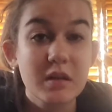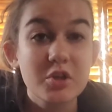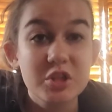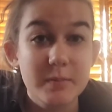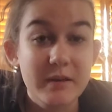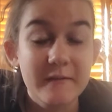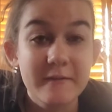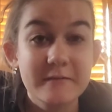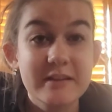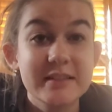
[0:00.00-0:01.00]
shipping
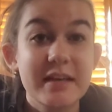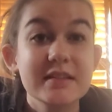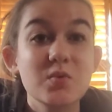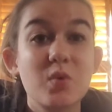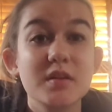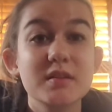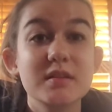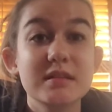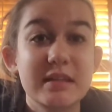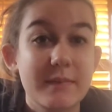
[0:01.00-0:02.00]
50 cents once
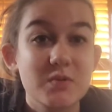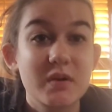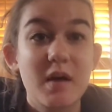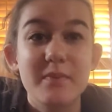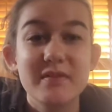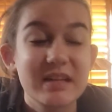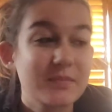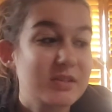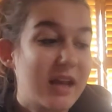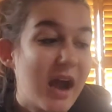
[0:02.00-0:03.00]
stamps went up.
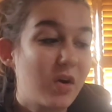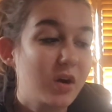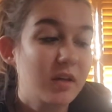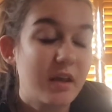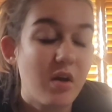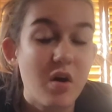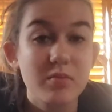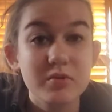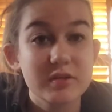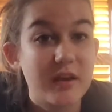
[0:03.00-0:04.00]
Stamps now are like
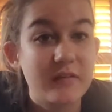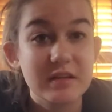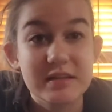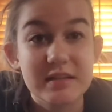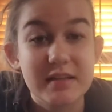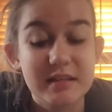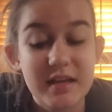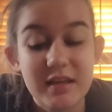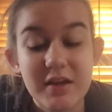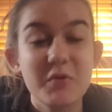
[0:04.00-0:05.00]
almost 70 cents, I
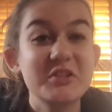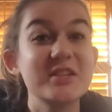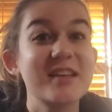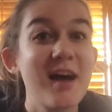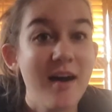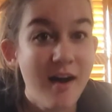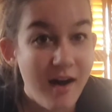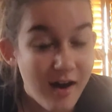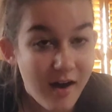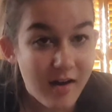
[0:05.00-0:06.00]
think, which is
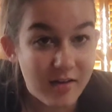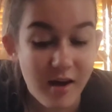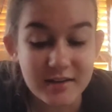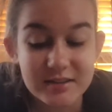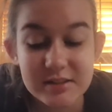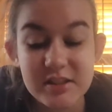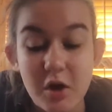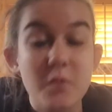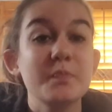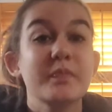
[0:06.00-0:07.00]
a lot.
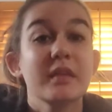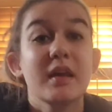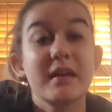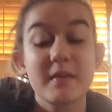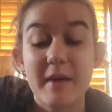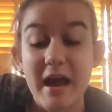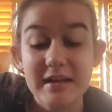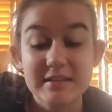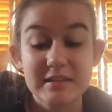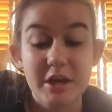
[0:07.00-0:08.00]
So in the
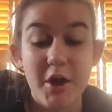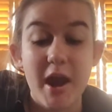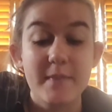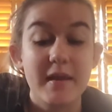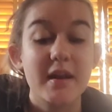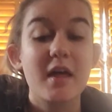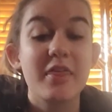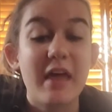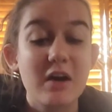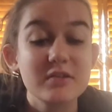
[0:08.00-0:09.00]
past year I made
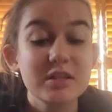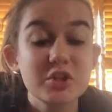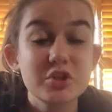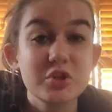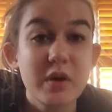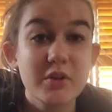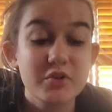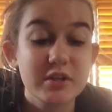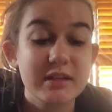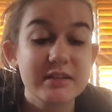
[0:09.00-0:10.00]

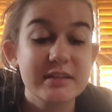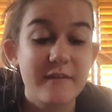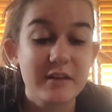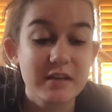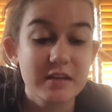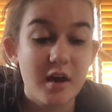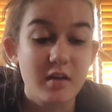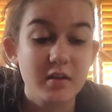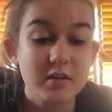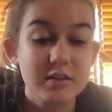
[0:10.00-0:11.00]

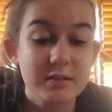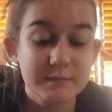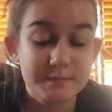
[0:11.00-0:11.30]
$1,270